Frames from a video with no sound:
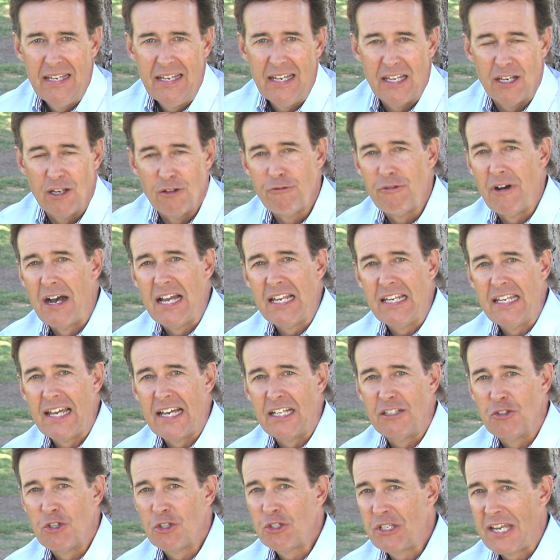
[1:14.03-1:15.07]
and to find
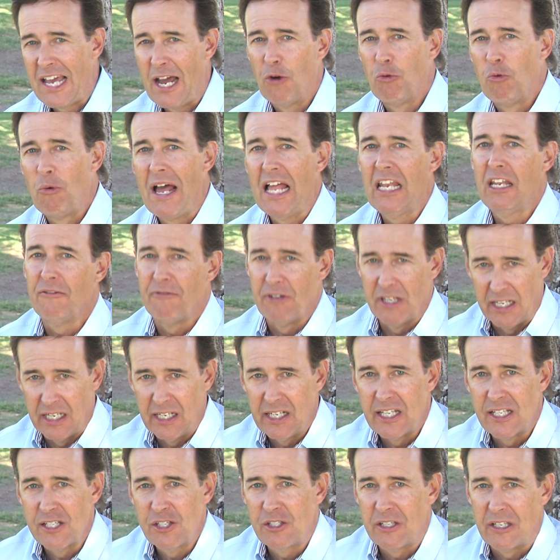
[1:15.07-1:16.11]
out just how relevant it
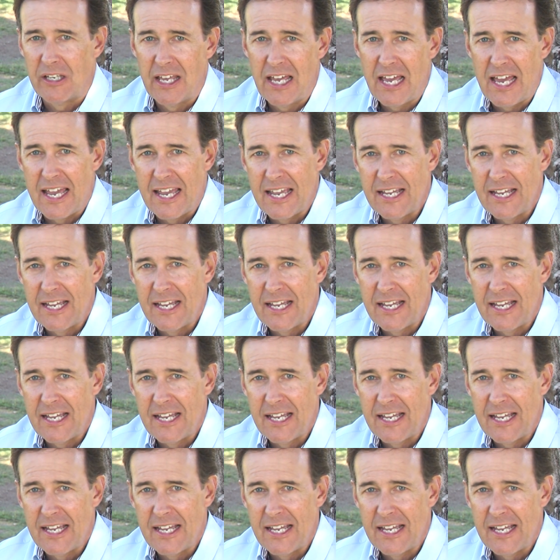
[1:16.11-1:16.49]
is today.